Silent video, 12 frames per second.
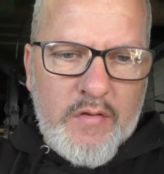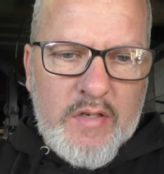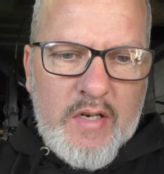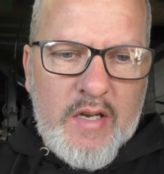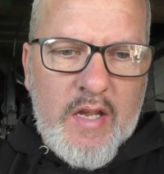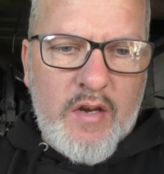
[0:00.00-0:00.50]
is
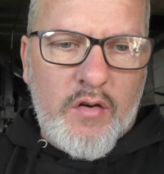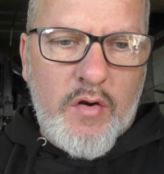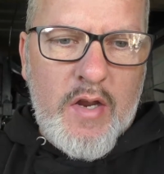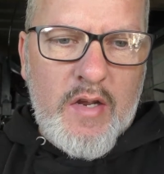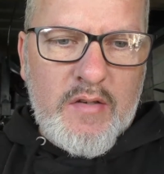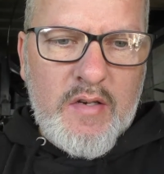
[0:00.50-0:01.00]
going to go to
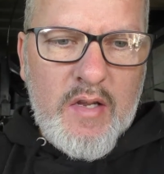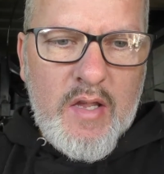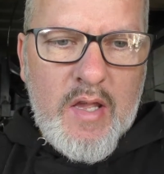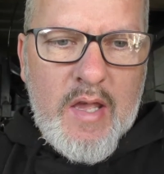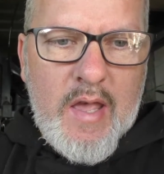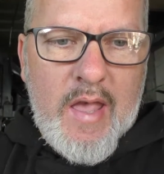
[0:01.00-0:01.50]
ground,
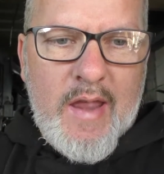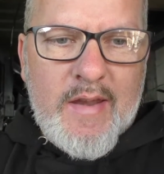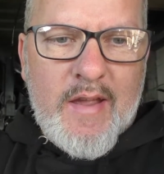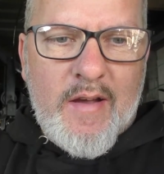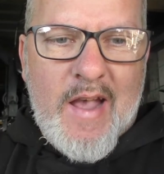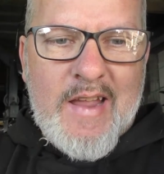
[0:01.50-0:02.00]
and
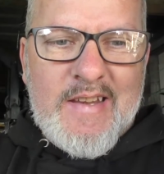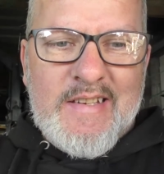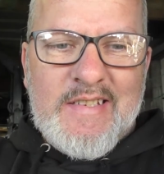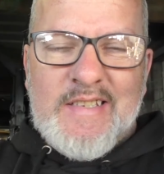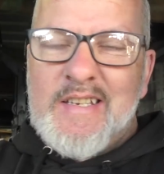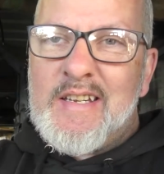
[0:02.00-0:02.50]
our
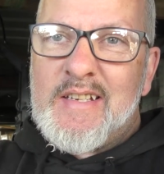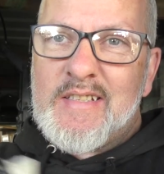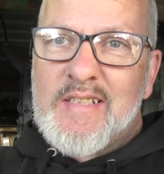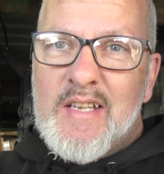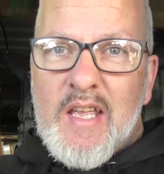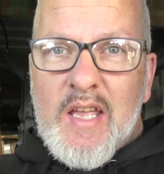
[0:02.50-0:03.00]
86